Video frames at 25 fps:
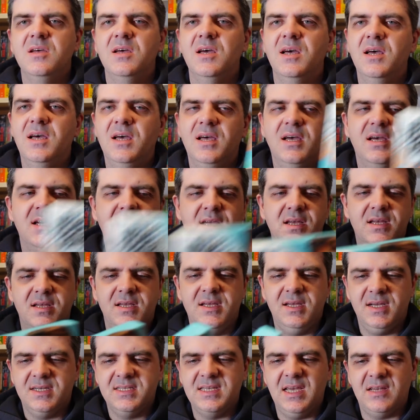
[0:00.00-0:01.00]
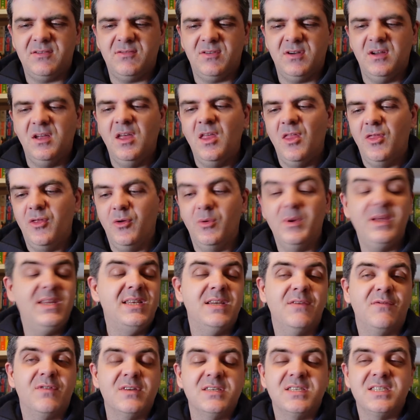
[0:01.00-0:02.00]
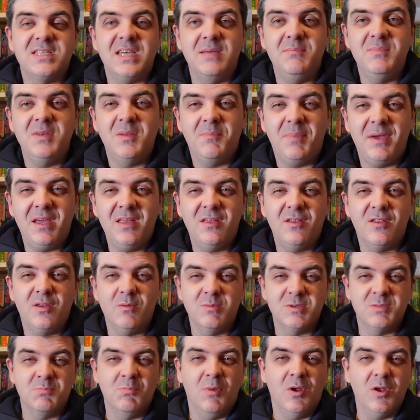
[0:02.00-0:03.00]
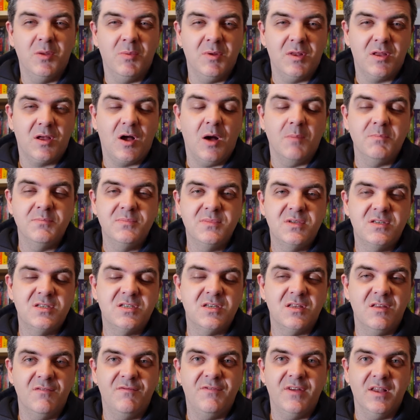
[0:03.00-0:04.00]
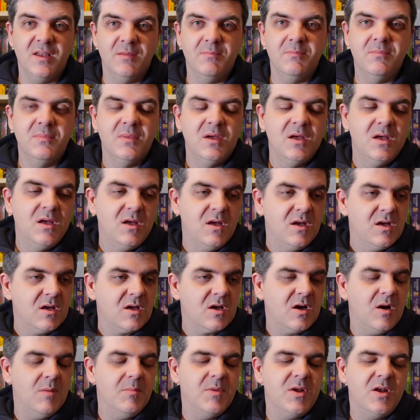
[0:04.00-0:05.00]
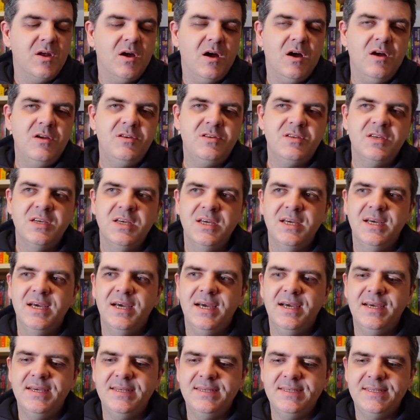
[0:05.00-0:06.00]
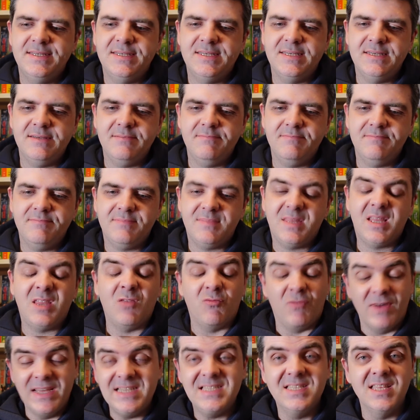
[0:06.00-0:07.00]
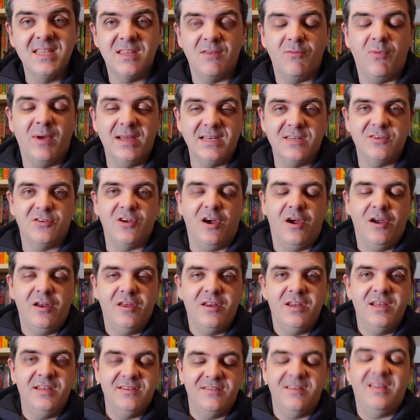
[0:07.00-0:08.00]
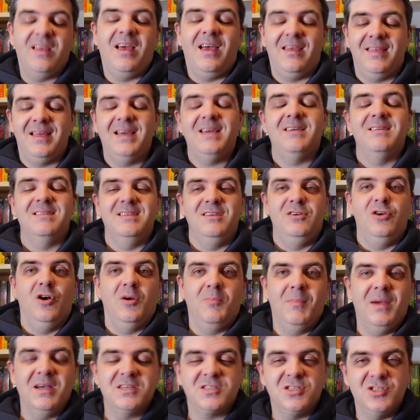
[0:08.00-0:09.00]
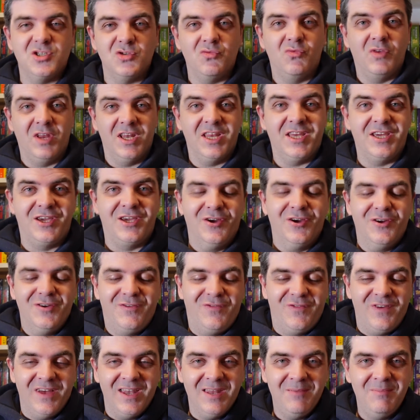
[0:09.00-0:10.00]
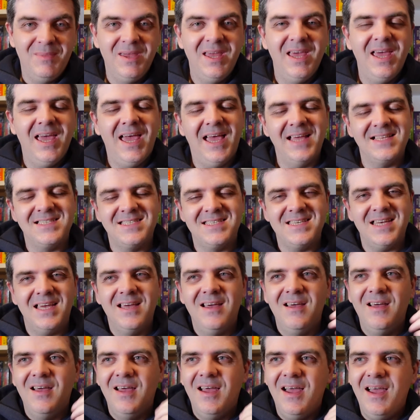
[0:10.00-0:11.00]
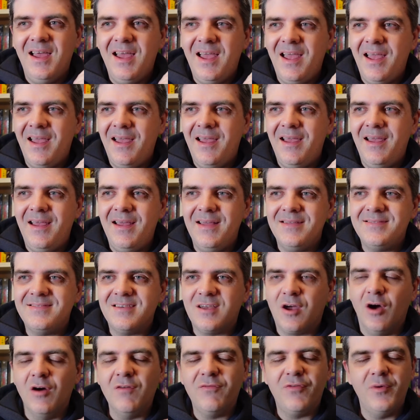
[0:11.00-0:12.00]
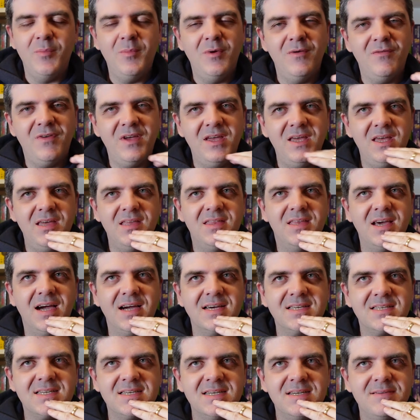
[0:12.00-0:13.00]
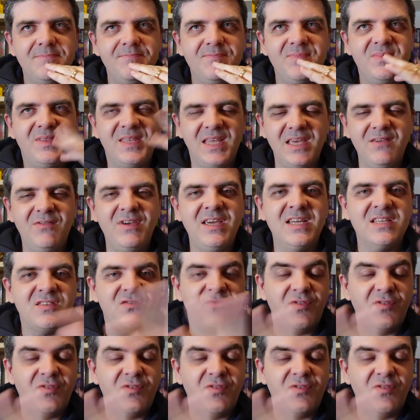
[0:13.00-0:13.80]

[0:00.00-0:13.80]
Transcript: uh, etc. The only difference seemed to be that there was multiple cuts of the film coming out, and the reason they have went to town is I think Young Master's a really good film. It's it's a kung fu movie that deviates